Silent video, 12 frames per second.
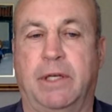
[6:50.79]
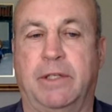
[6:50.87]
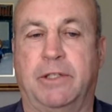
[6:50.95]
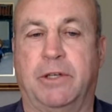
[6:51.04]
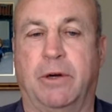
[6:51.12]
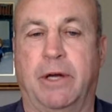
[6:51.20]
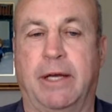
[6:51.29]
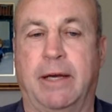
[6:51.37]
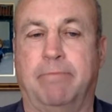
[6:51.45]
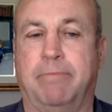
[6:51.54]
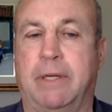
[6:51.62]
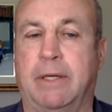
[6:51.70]
shoring
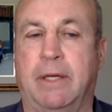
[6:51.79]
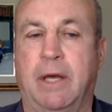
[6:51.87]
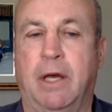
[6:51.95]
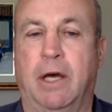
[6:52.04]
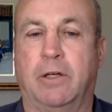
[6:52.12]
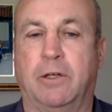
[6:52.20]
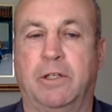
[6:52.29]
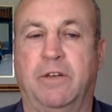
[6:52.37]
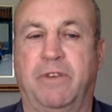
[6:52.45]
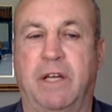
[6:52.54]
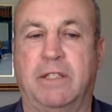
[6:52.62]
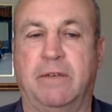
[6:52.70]
up a good
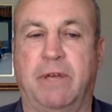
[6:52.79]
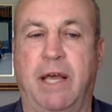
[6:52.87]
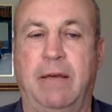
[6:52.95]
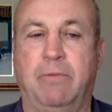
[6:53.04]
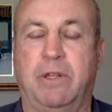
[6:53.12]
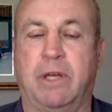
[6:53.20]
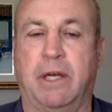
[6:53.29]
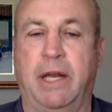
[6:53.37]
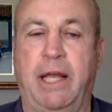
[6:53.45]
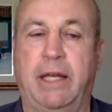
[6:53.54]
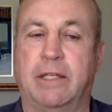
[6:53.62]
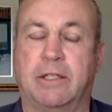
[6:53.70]
defensive game with the
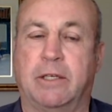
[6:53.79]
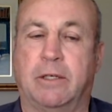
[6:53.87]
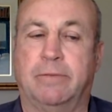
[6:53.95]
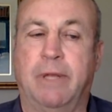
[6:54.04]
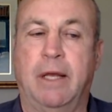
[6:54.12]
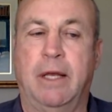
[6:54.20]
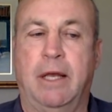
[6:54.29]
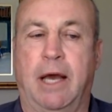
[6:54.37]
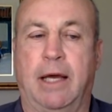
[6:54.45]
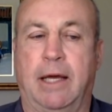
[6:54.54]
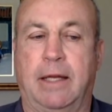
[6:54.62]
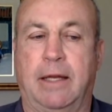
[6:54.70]
Canadiens. So
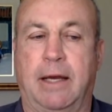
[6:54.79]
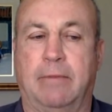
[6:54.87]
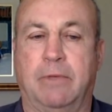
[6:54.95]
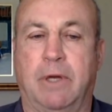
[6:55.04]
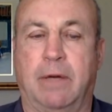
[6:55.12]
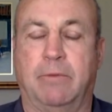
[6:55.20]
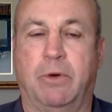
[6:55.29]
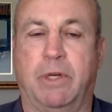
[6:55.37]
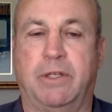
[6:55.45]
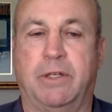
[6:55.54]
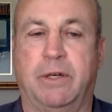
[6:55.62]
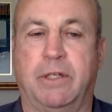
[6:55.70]
I'm
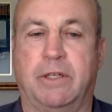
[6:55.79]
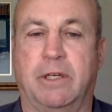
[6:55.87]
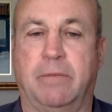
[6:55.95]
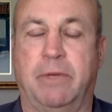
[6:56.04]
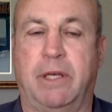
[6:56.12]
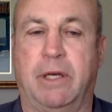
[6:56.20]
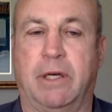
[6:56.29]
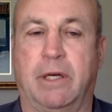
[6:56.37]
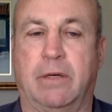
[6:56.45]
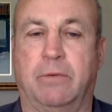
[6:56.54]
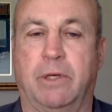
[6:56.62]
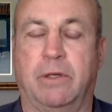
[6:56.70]
quite sure he's going to be a
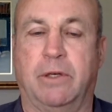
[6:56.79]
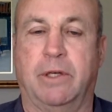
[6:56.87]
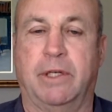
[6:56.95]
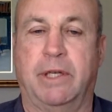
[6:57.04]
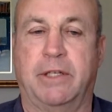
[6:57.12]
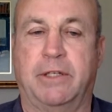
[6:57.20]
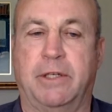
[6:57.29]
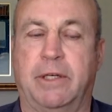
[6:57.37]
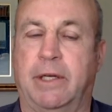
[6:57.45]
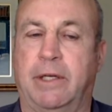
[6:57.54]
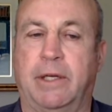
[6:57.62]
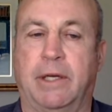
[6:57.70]
real good addition
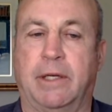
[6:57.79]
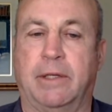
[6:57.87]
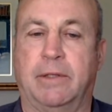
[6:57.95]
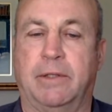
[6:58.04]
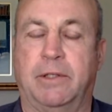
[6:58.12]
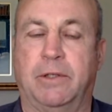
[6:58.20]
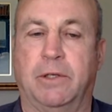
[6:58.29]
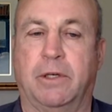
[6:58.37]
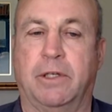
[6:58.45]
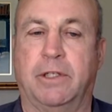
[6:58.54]
and do a good